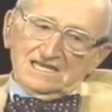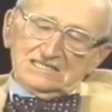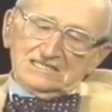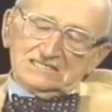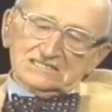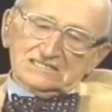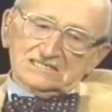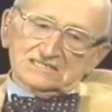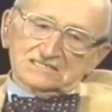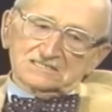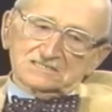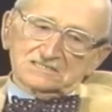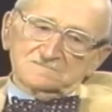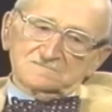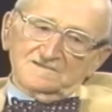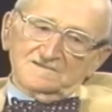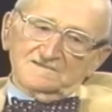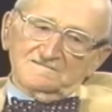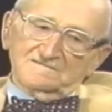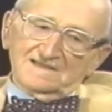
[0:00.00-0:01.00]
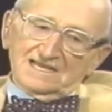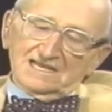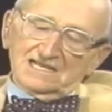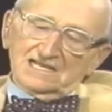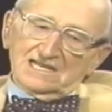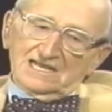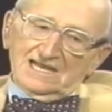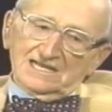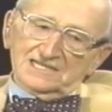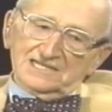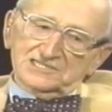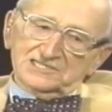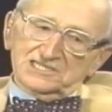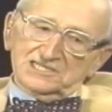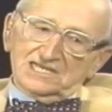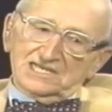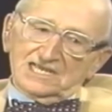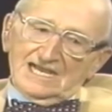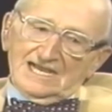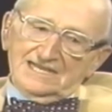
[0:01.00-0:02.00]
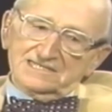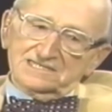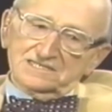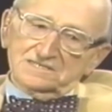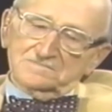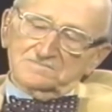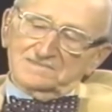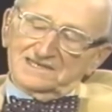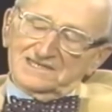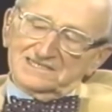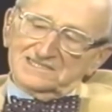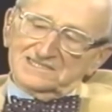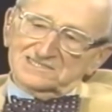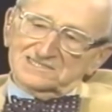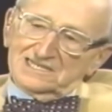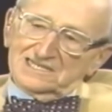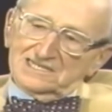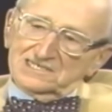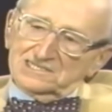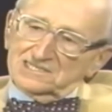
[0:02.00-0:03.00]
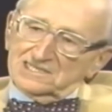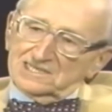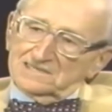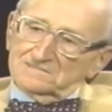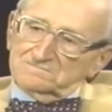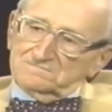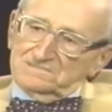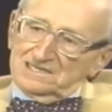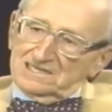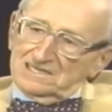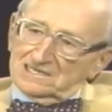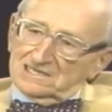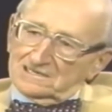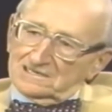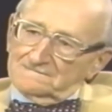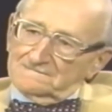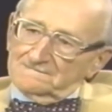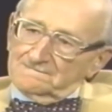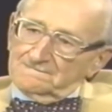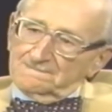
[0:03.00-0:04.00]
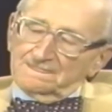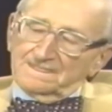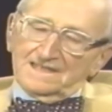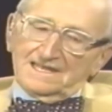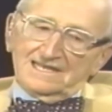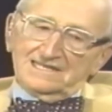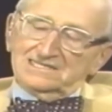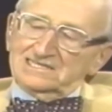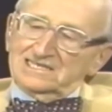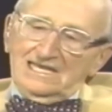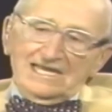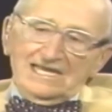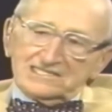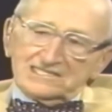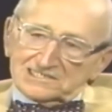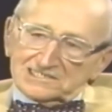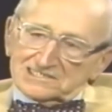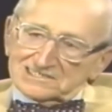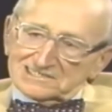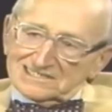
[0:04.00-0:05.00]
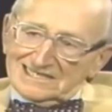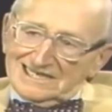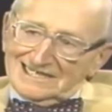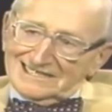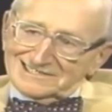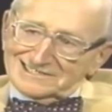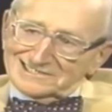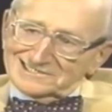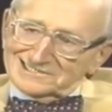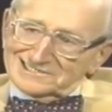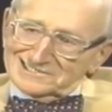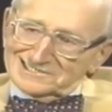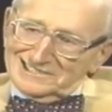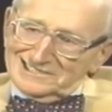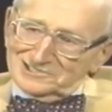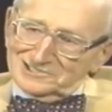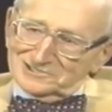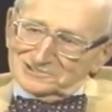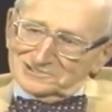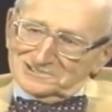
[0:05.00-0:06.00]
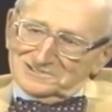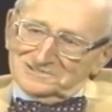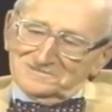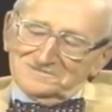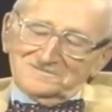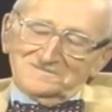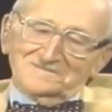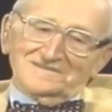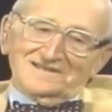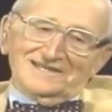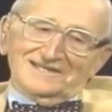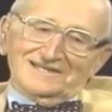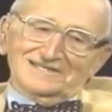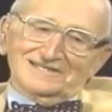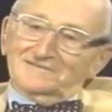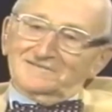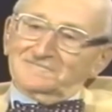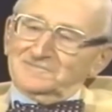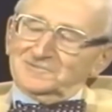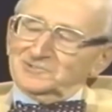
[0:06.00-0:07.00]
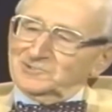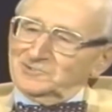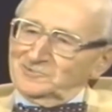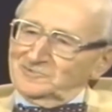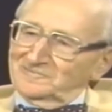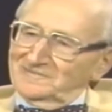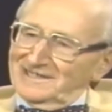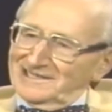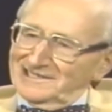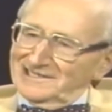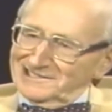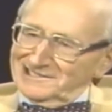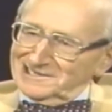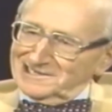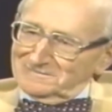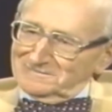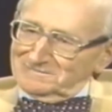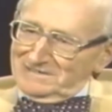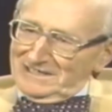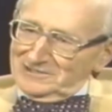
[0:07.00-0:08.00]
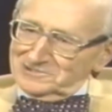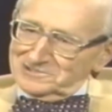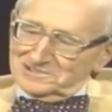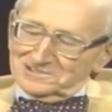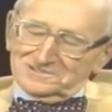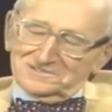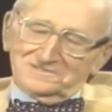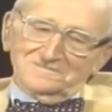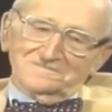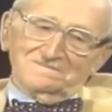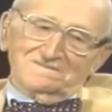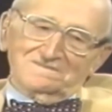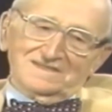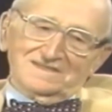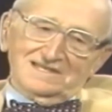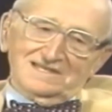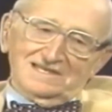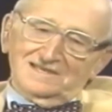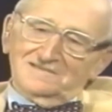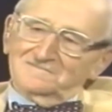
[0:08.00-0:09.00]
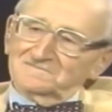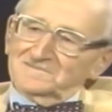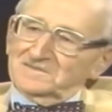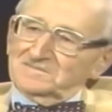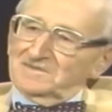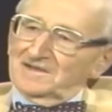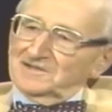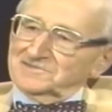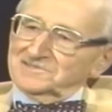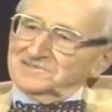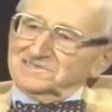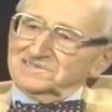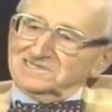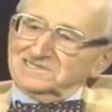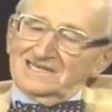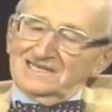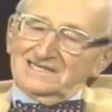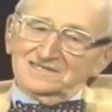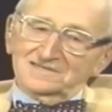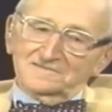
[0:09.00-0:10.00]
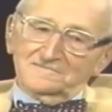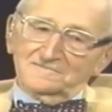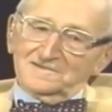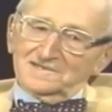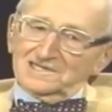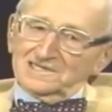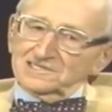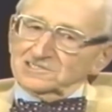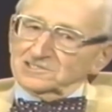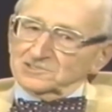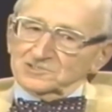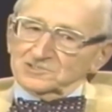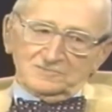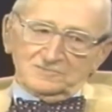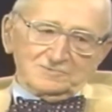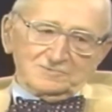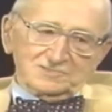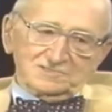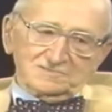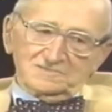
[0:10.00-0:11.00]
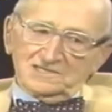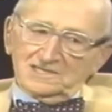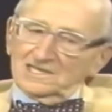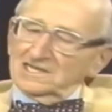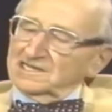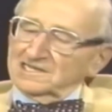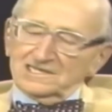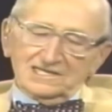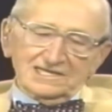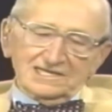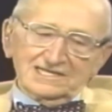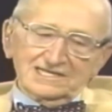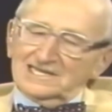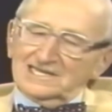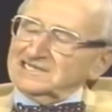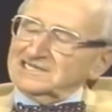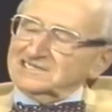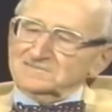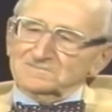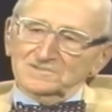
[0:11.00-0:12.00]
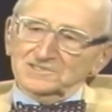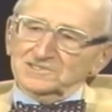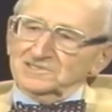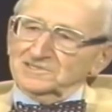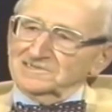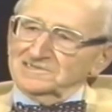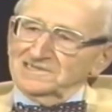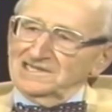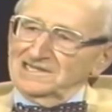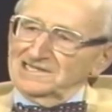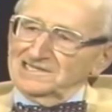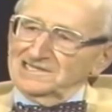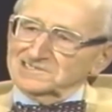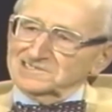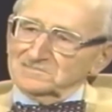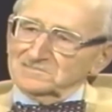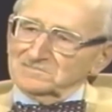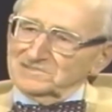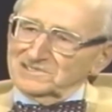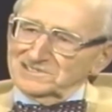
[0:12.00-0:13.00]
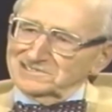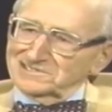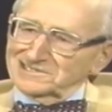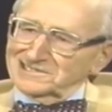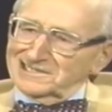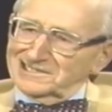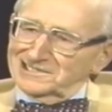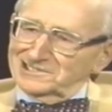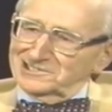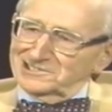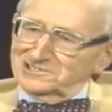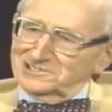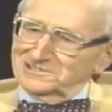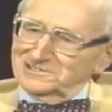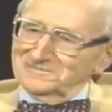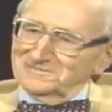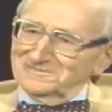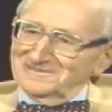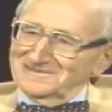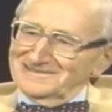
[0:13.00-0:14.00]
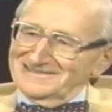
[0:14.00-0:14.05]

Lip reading: interests were very largely guided by aesthetic appeal. And he hated the 19th century, and therefore knew very little about it, even about its scientific literature. He was a really great expert on the Elizabethan age.